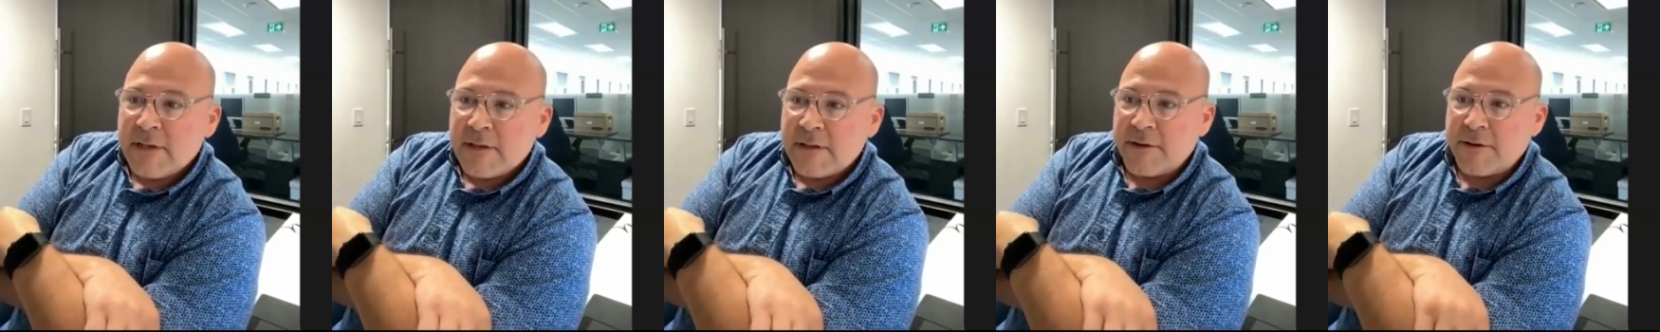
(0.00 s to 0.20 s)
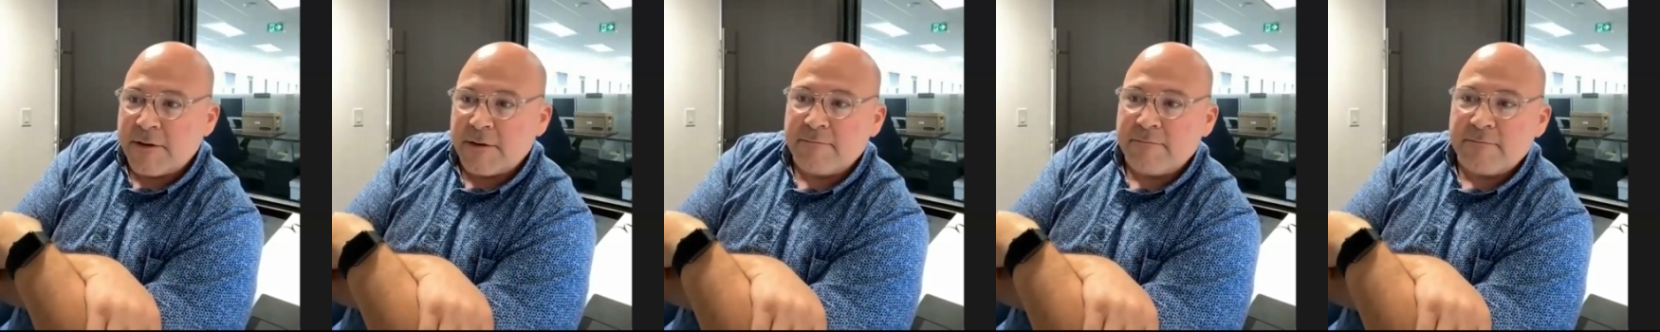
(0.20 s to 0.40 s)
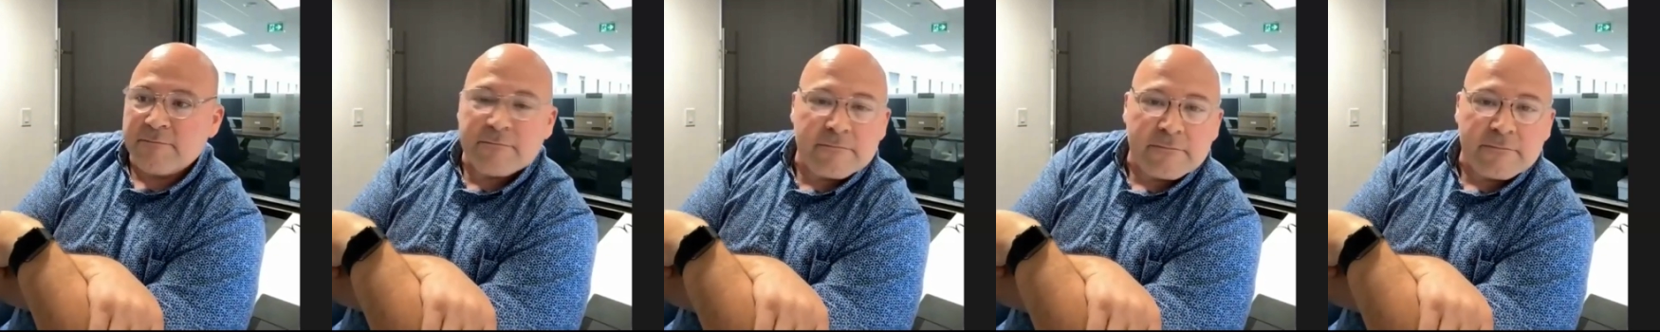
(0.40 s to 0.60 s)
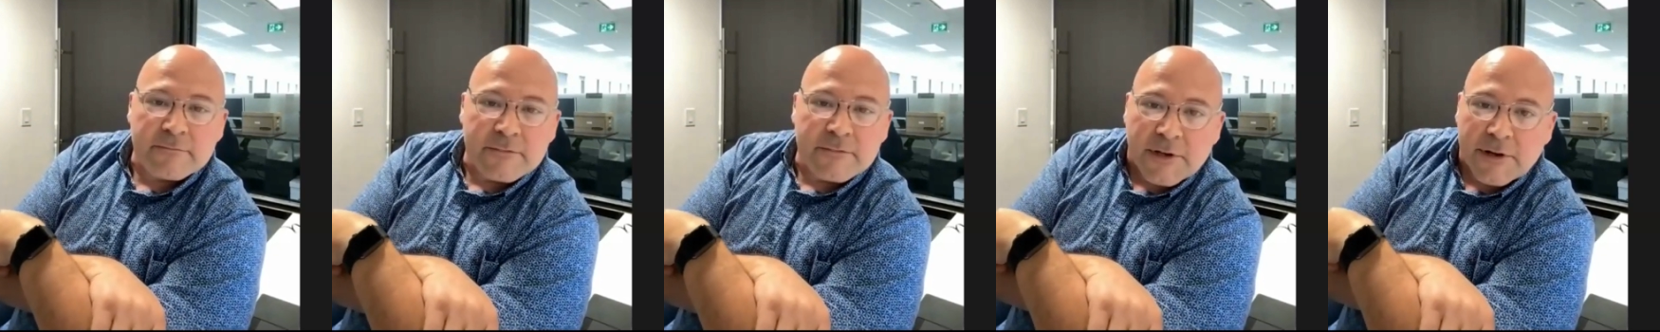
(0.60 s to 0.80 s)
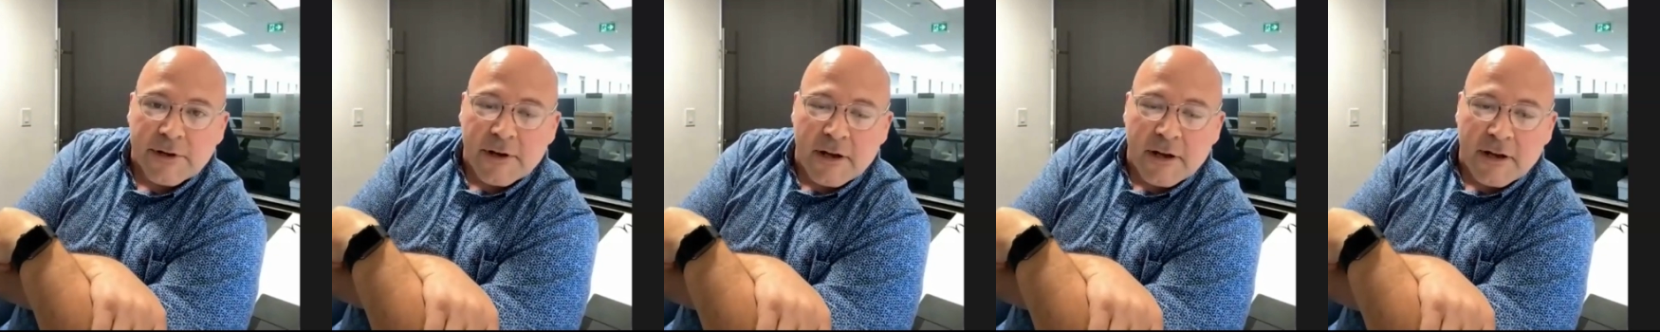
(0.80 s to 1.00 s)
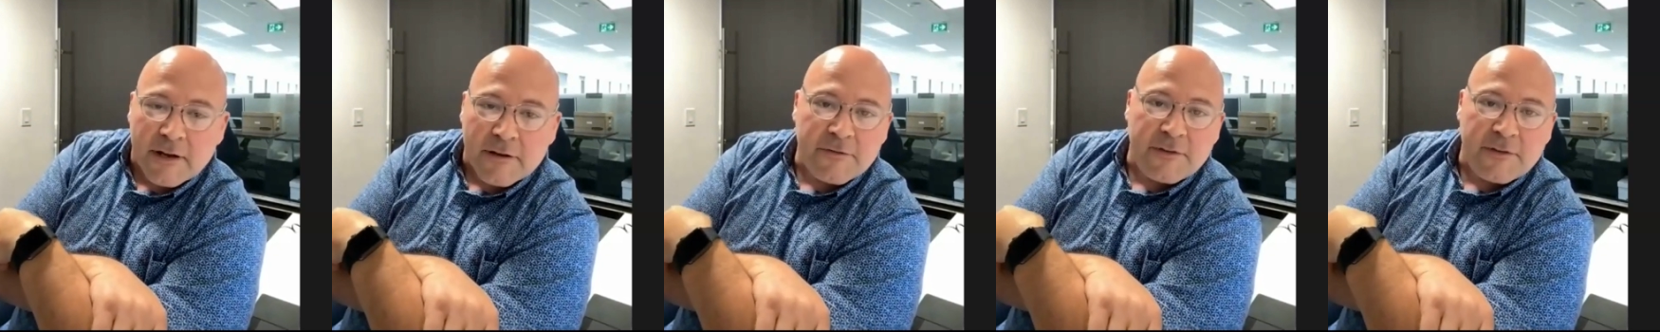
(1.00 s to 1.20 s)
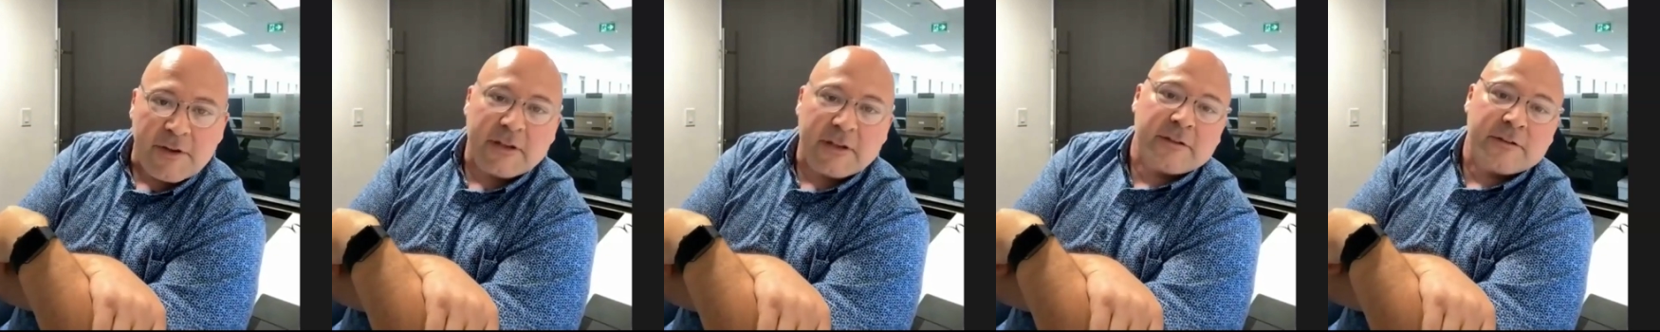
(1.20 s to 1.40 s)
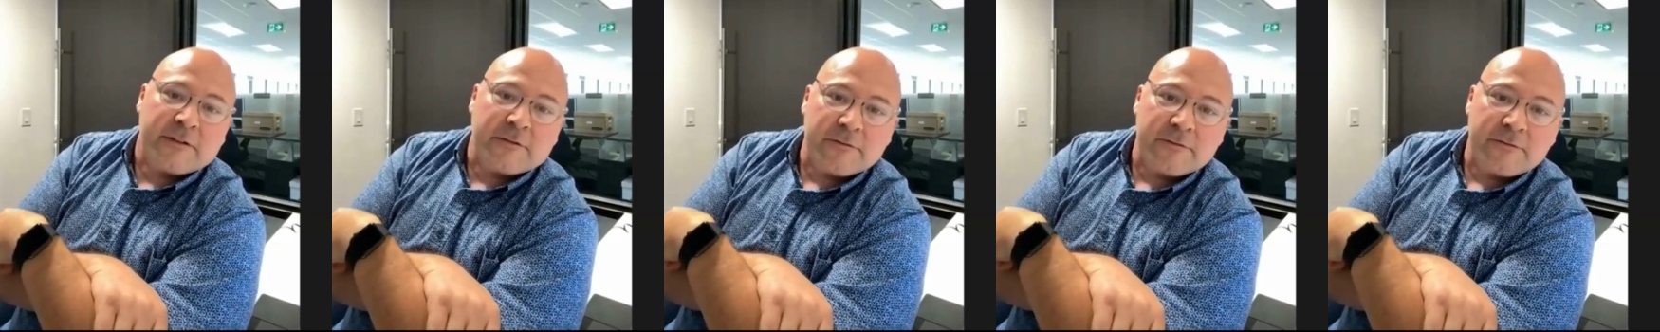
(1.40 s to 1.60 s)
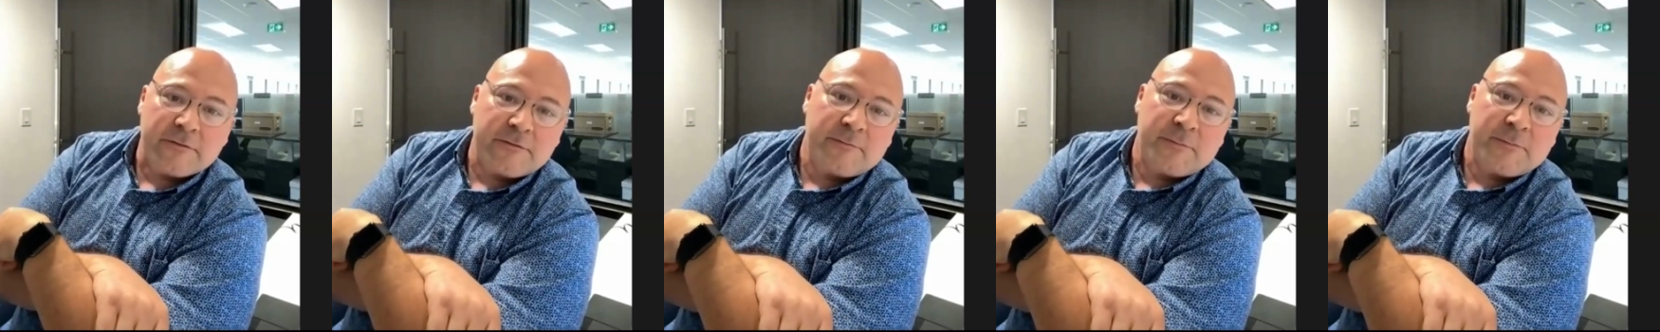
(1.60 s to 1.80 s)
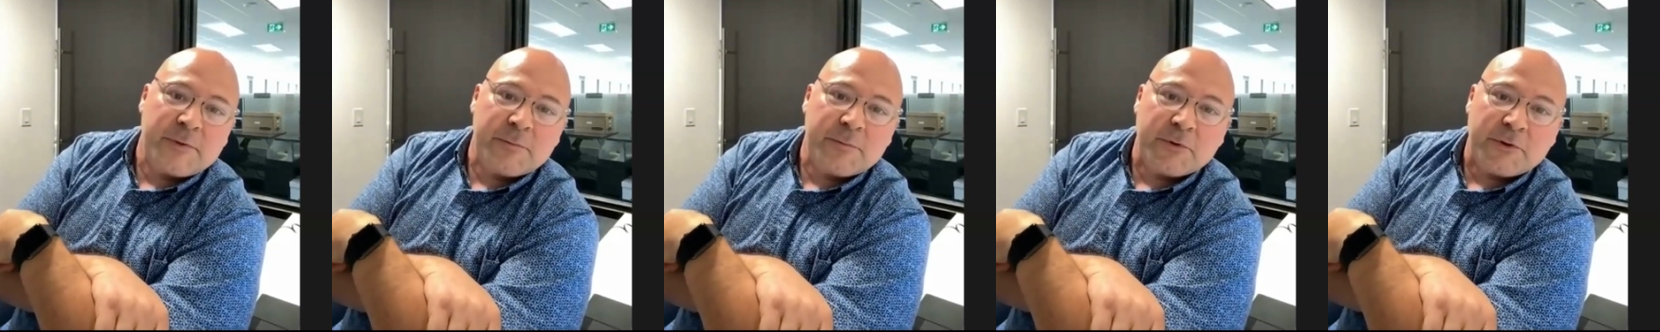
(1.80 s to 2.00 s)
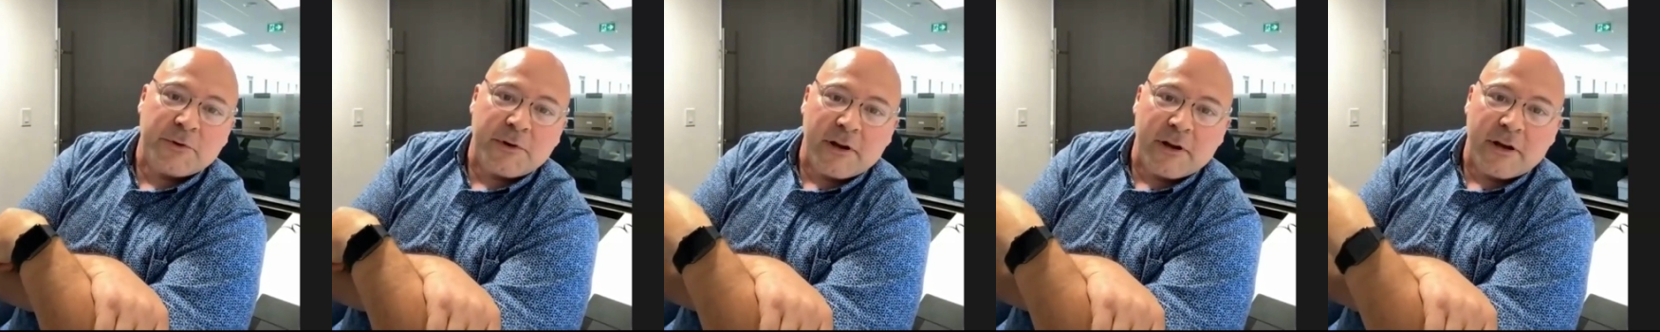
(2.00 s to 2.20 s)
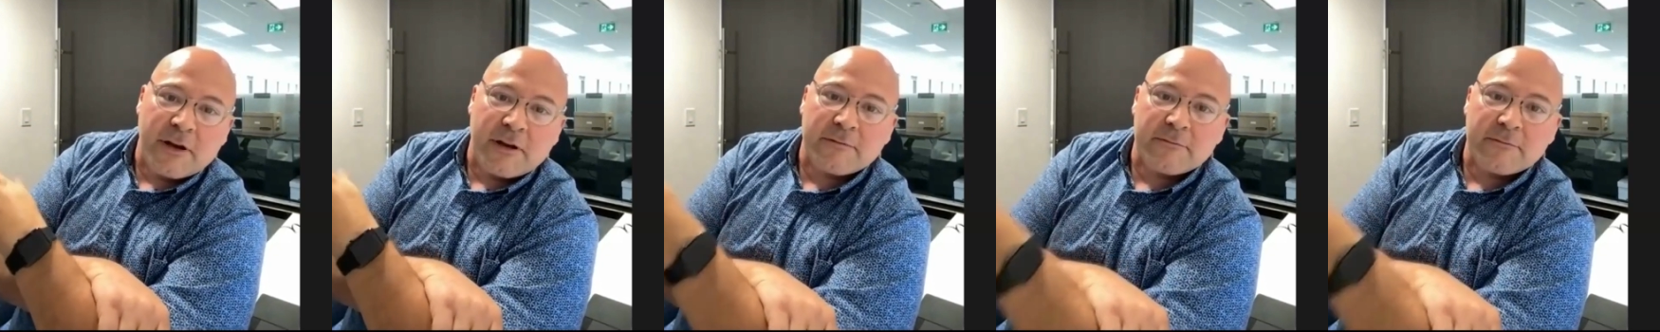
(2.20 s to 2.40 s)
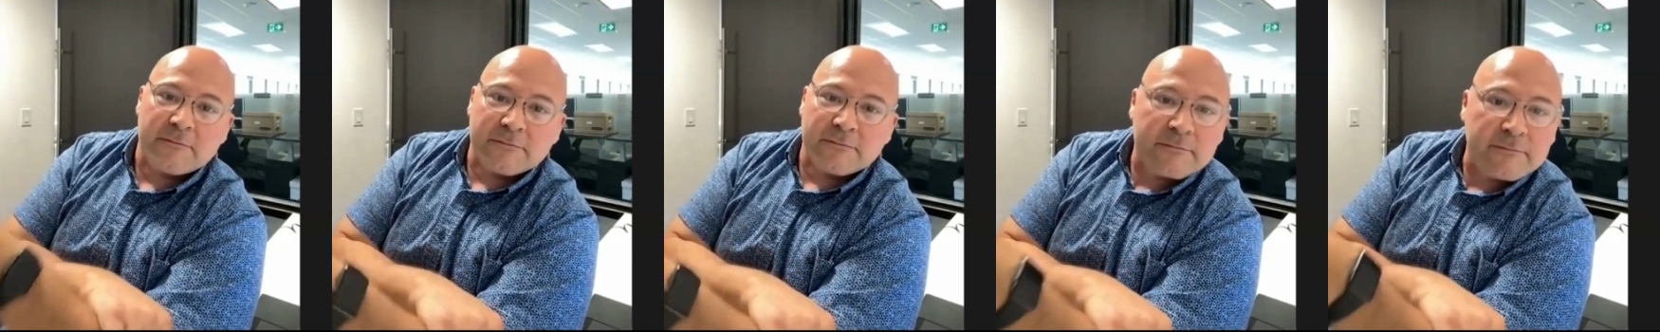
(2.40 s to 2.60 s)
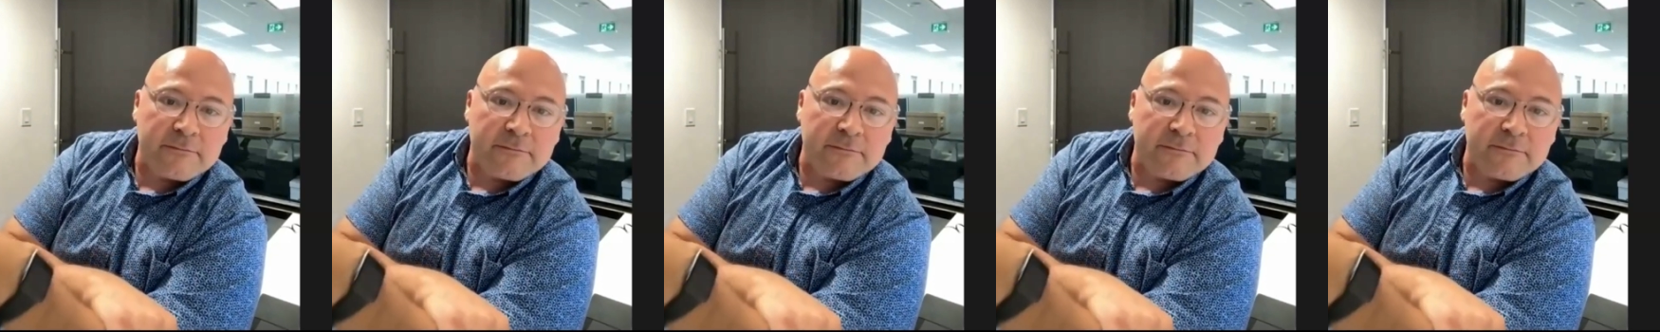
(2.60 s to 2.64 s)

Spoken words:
they're not effective. People are not,